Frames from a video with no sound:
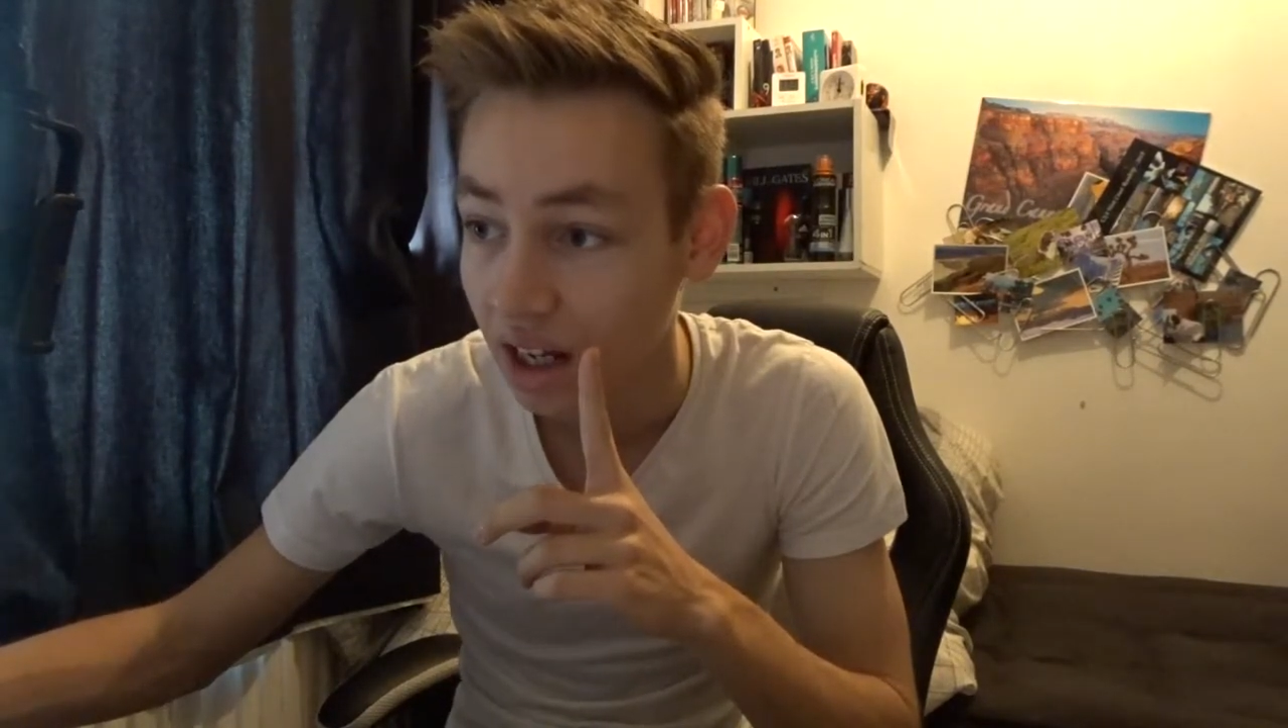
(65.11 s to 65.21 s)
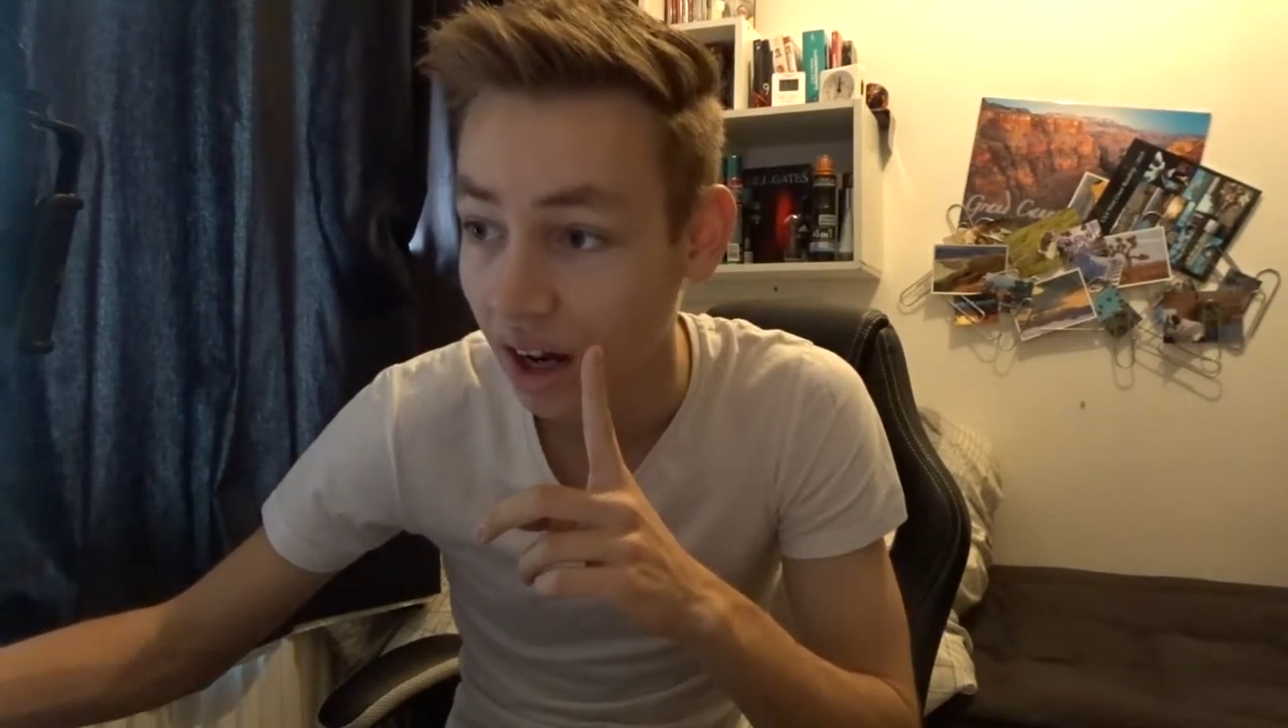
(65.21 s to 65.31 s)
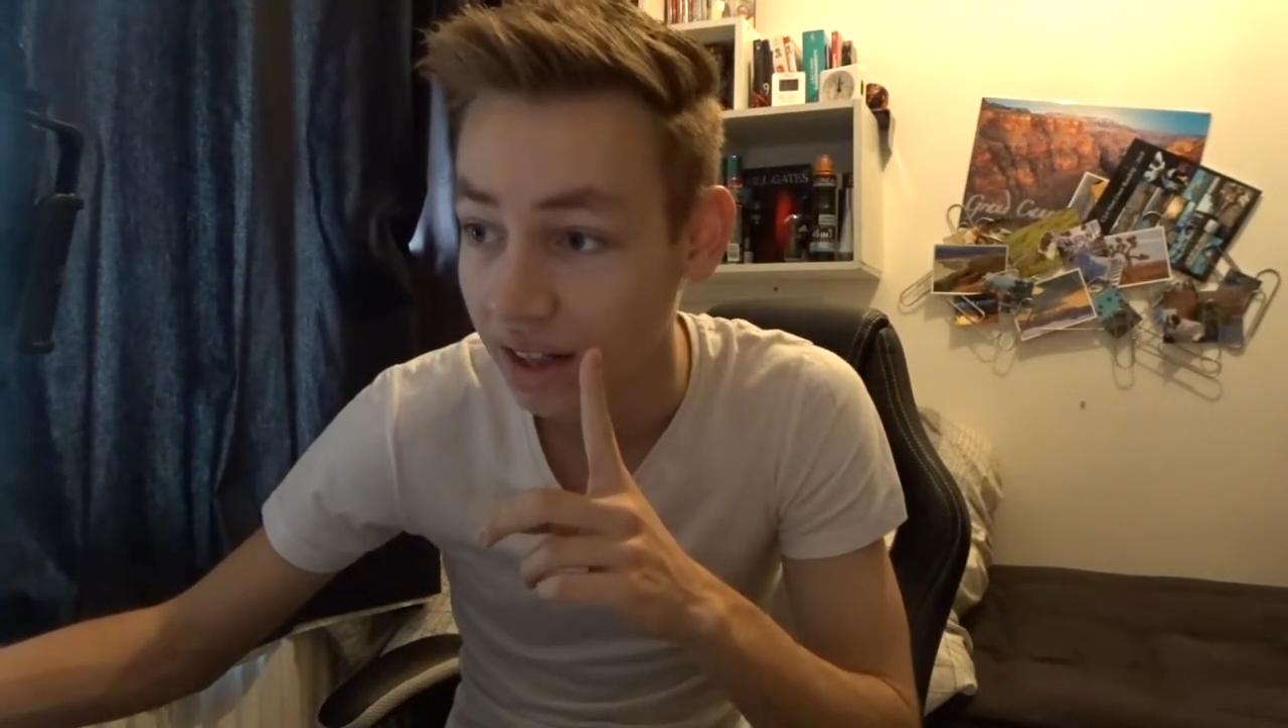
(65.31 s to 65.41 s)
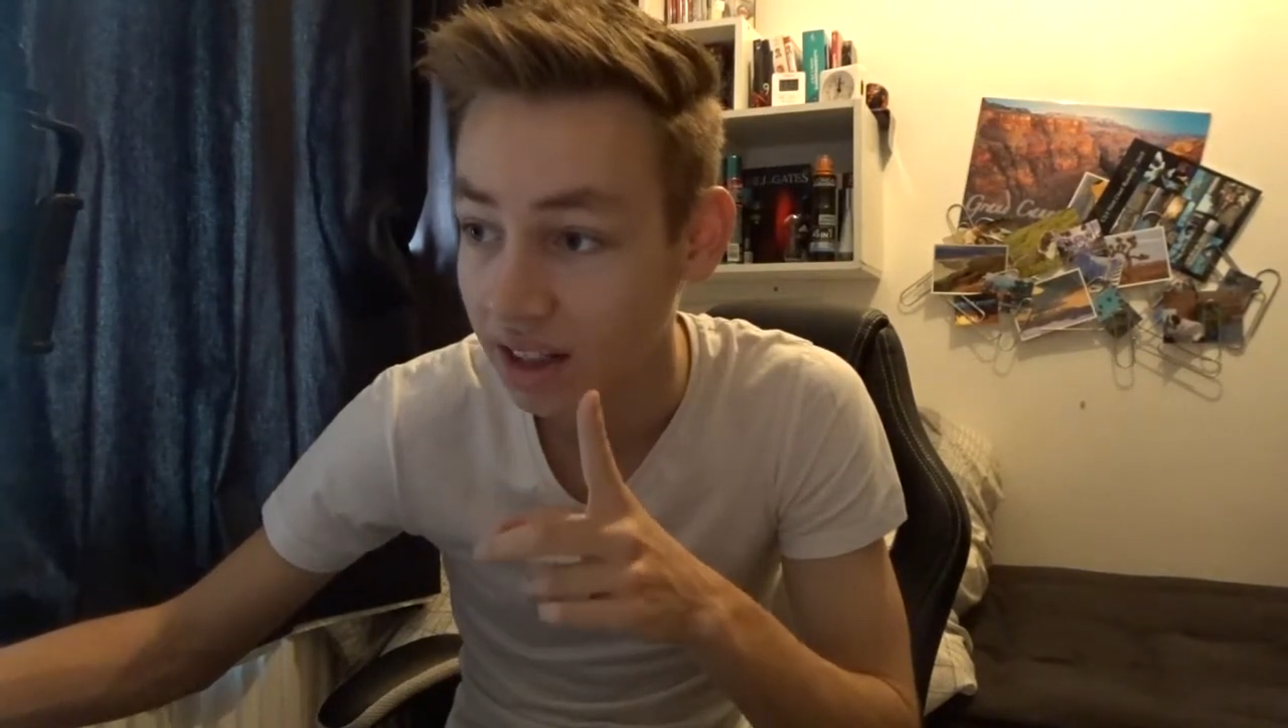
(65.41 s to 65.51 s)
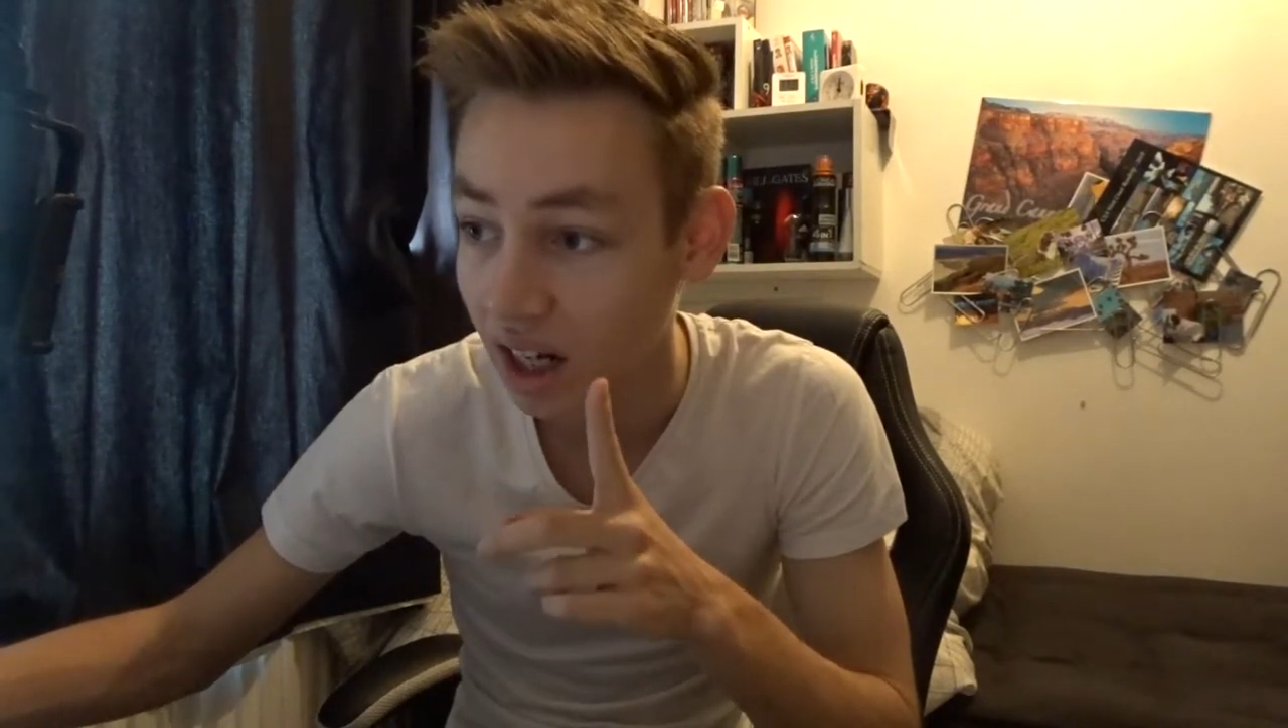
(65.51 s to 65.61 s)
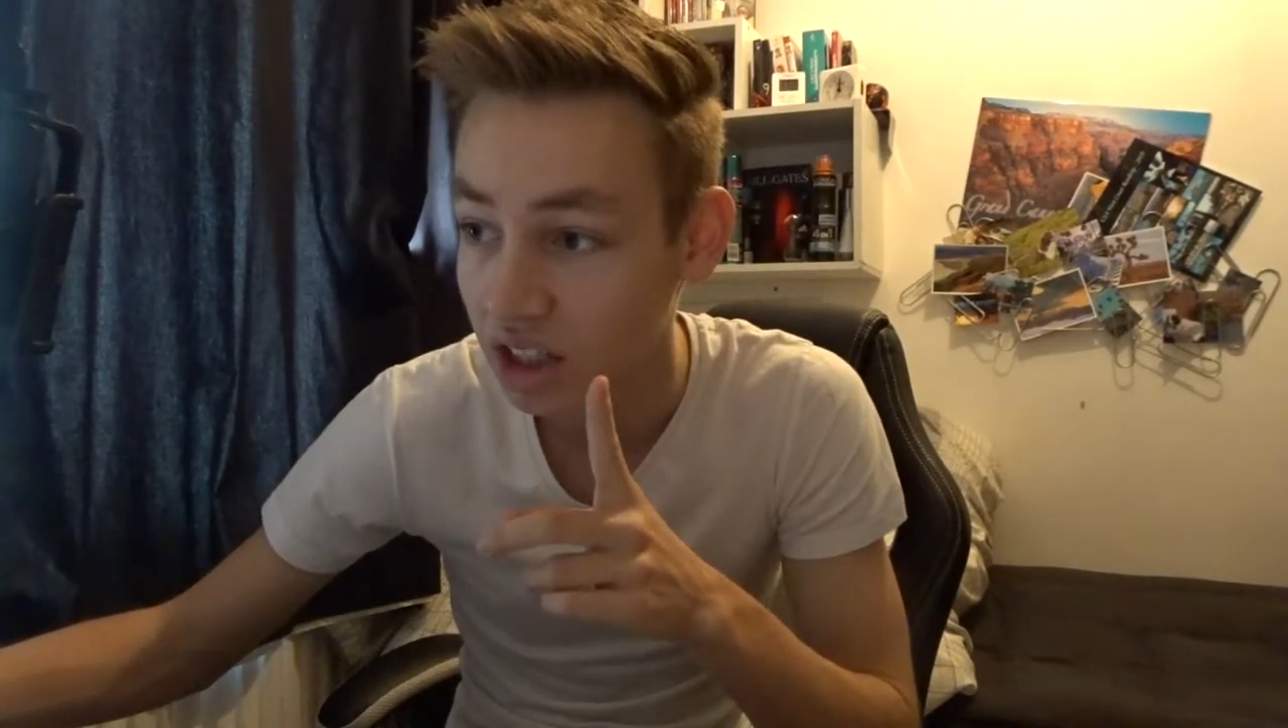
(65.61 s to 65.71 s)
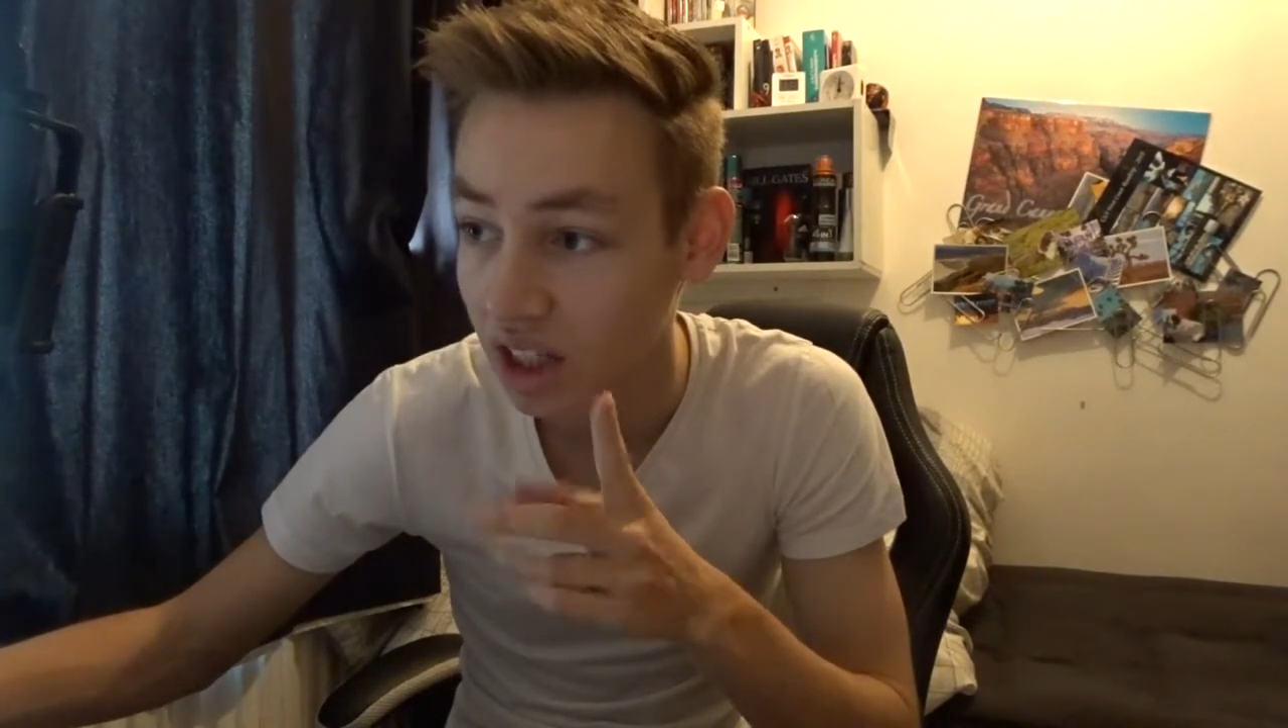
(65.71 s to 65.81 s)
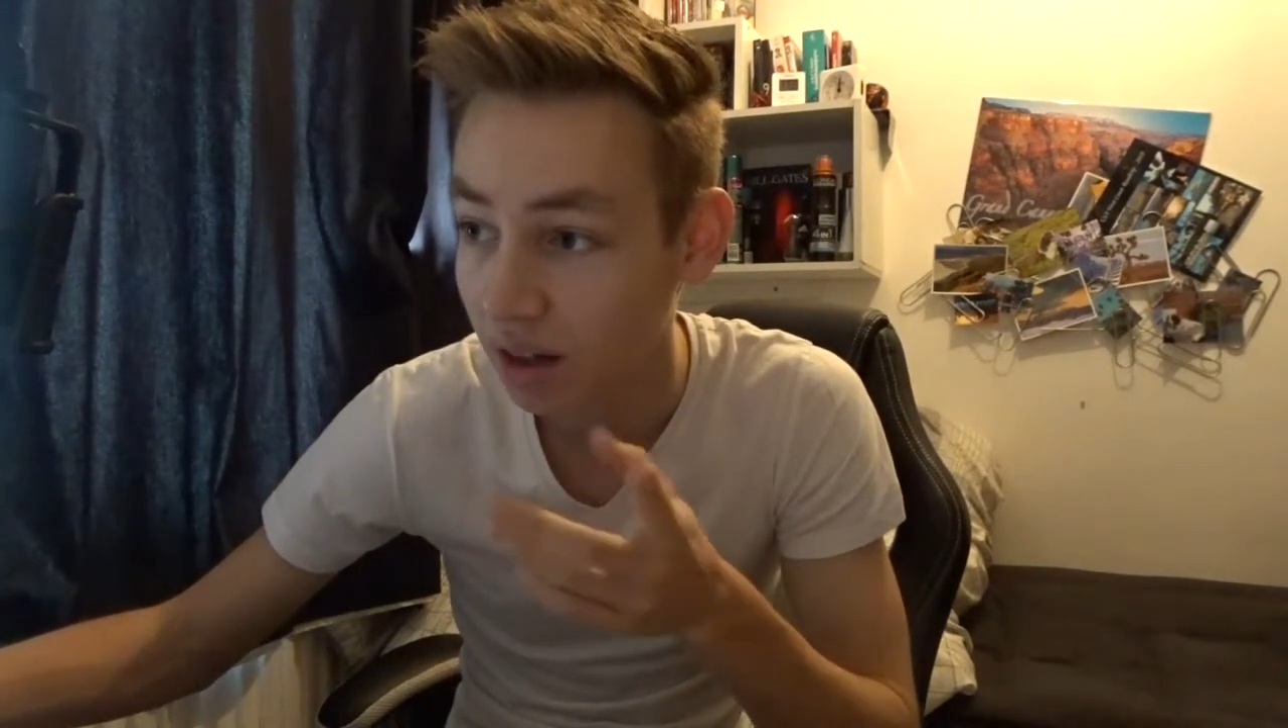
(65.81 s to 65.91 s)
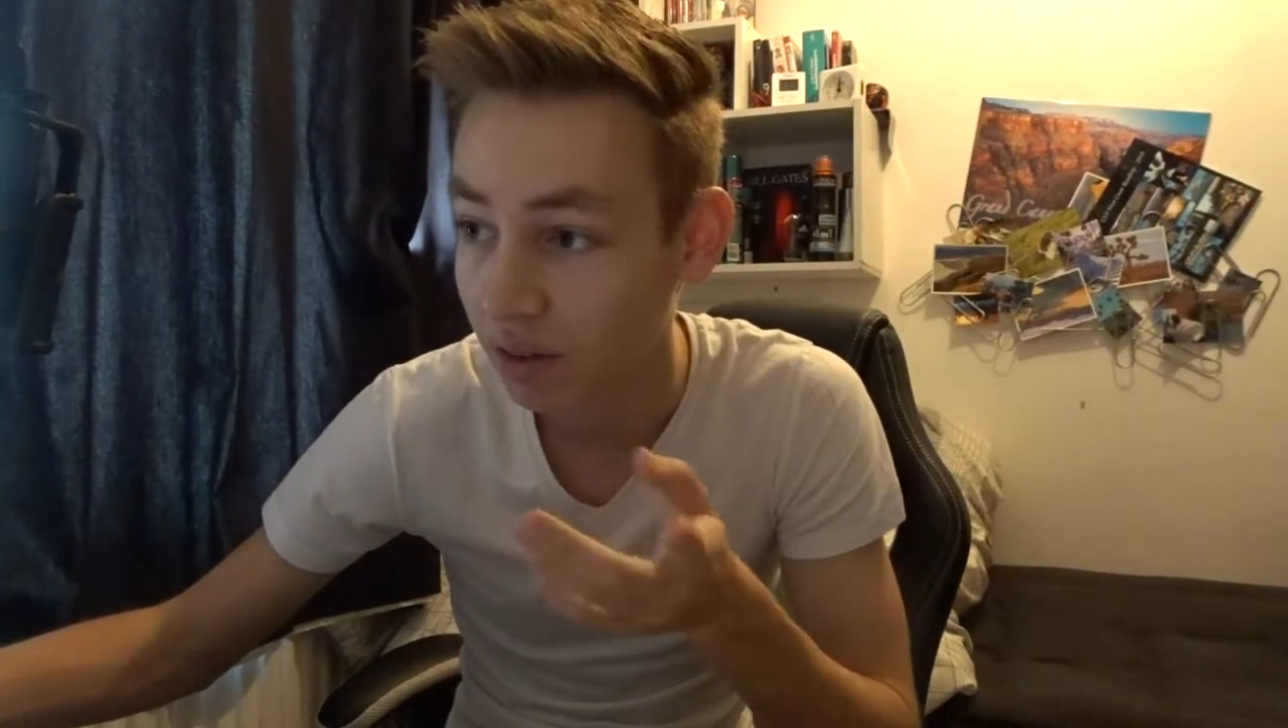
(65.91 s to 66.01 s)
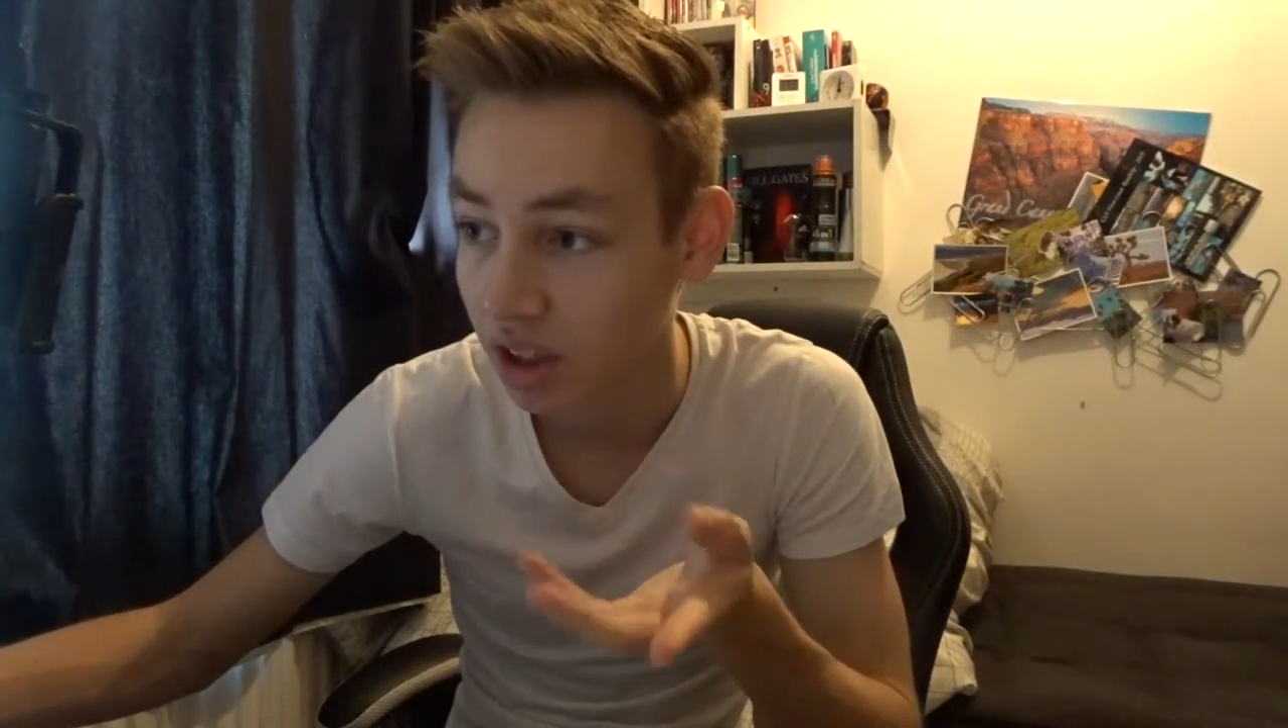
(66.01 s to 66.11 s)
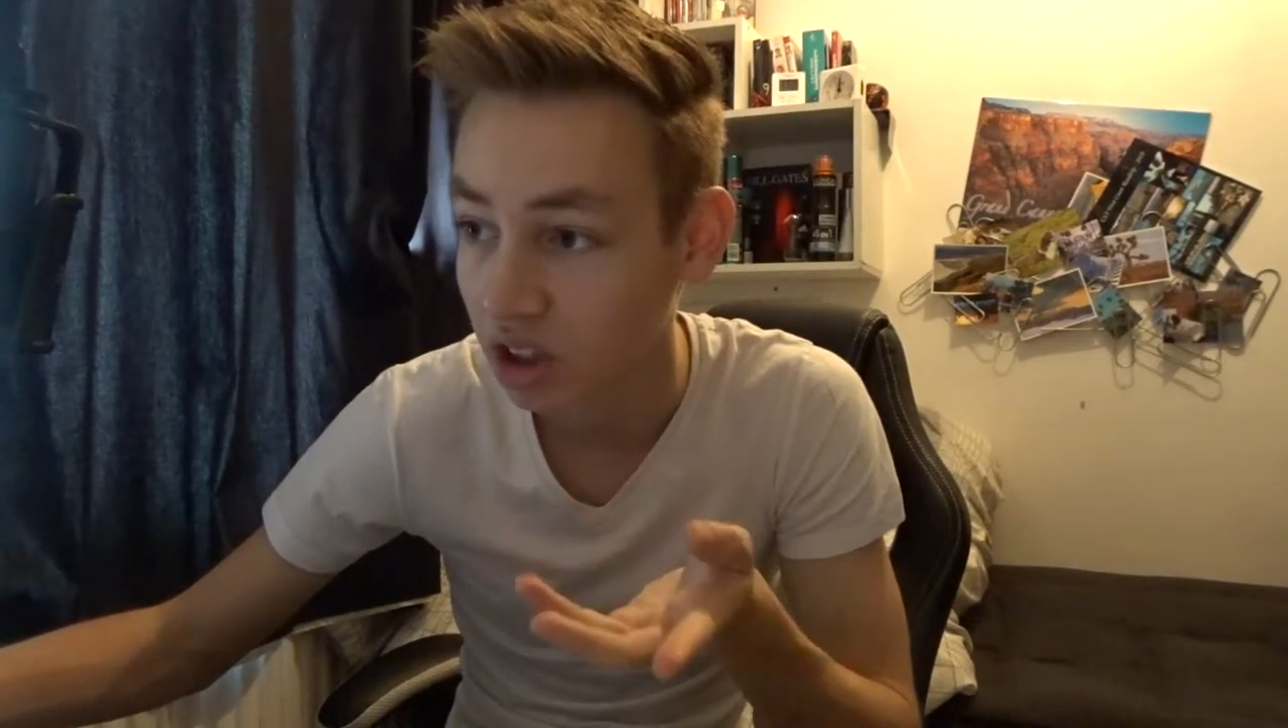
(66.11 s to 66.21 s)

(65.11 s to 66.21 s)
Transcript: I didn't actually have like a